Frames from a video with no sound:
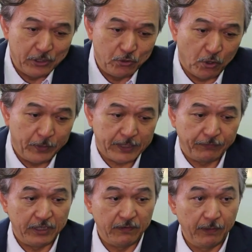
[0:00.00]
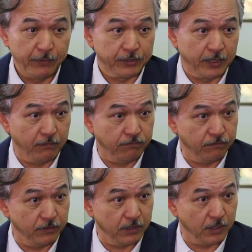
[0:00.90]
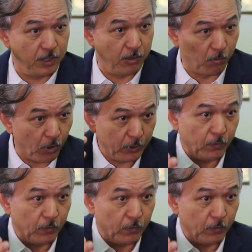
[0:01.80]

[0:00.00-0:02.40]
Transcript: you always have to develop yourself more